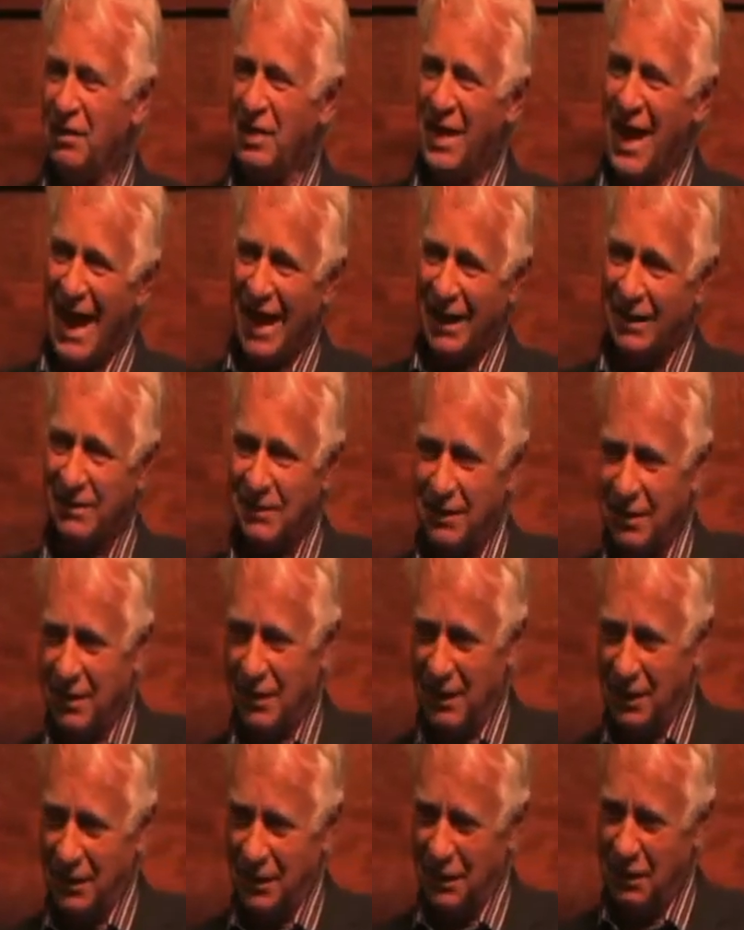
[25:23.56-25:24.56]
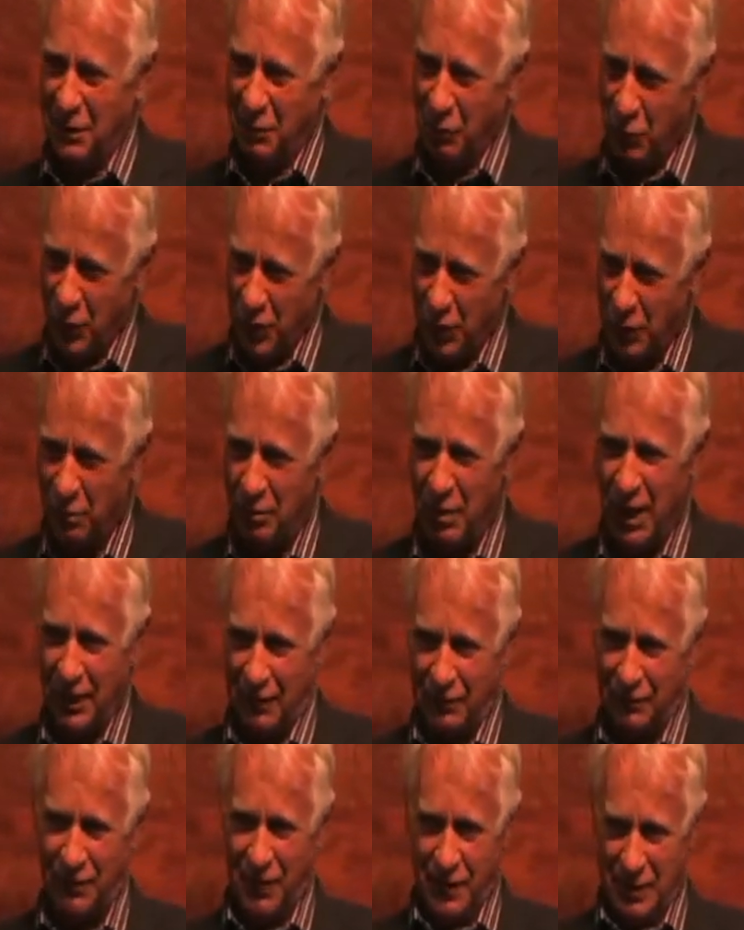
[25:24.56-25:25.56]
that the real
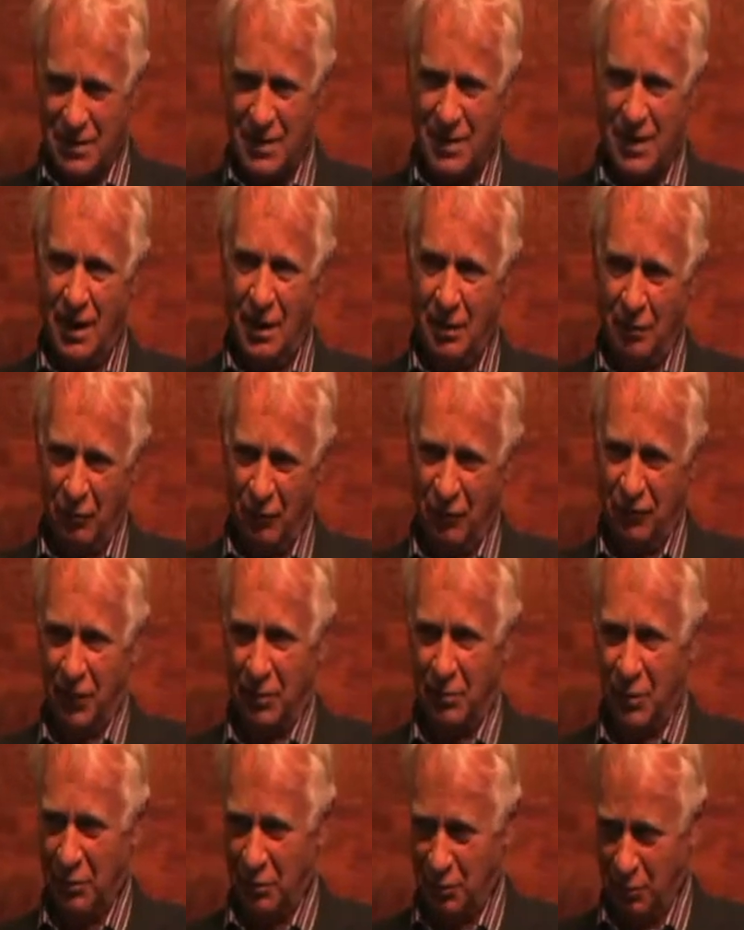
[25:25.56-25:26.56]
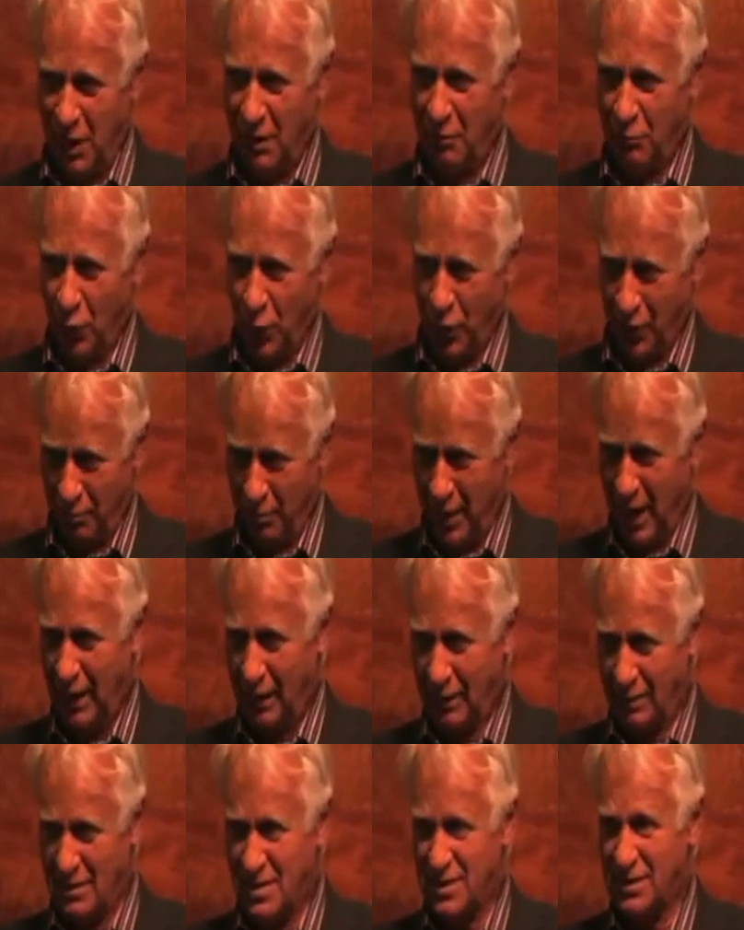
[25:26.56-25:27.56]
benefits come from a, a, more
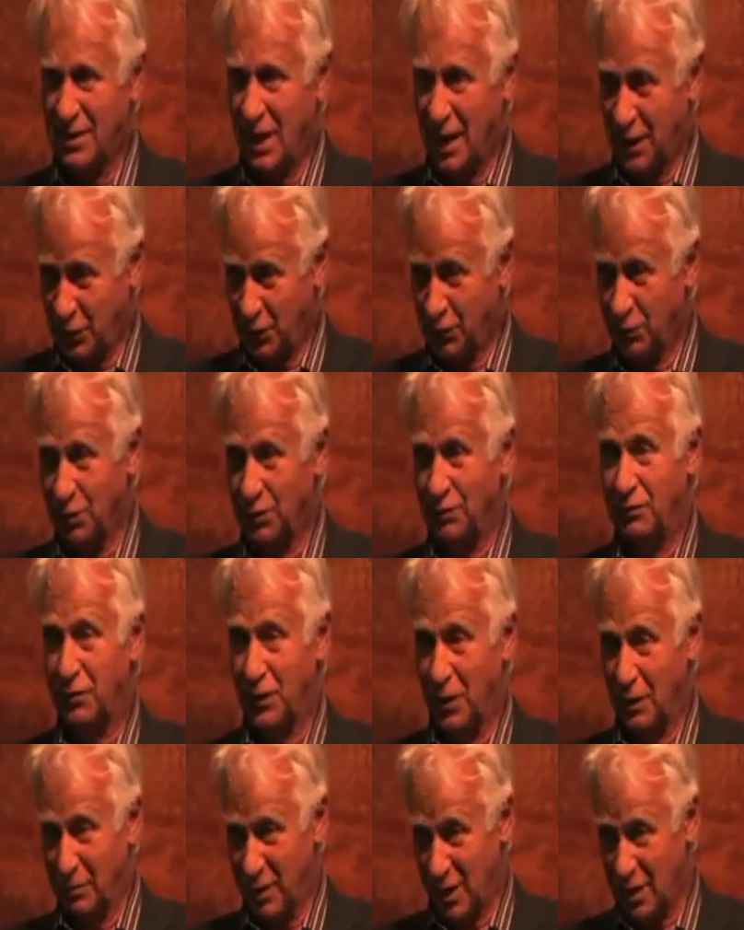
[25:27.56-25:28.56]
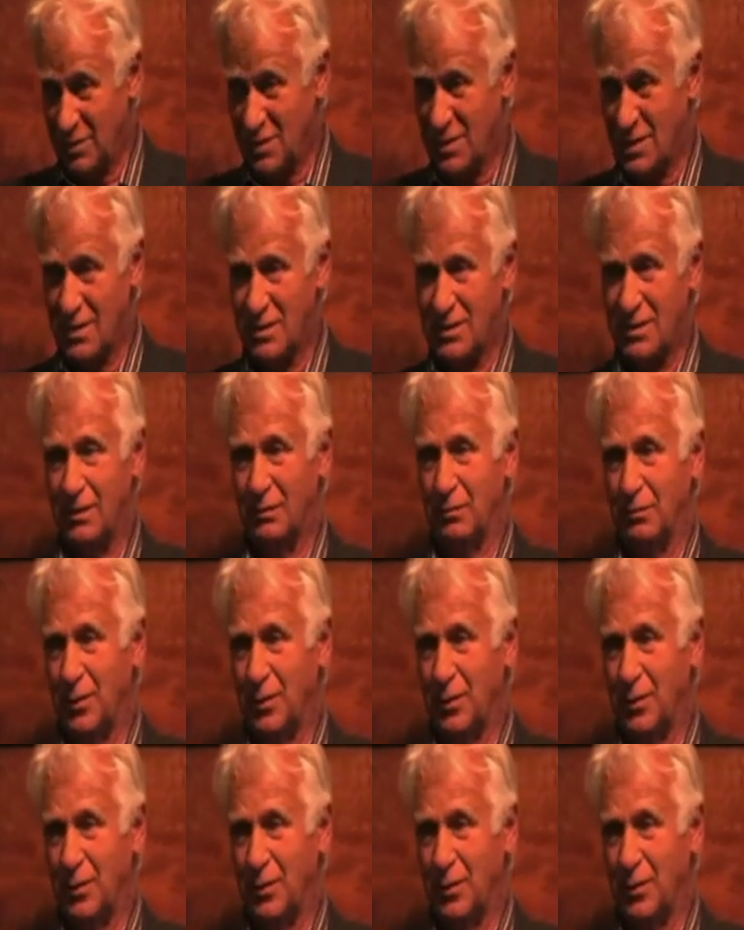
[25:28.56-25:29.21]
balanced natural farming system.